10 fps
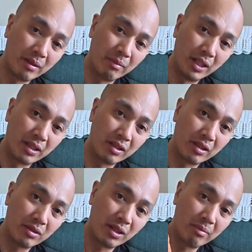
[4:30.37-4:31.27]
but
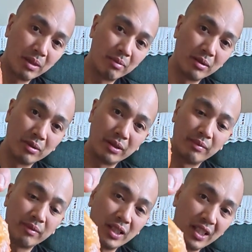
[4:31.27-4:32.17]
usually people would
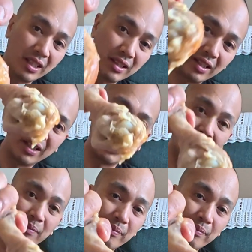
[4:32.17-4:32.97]
eat the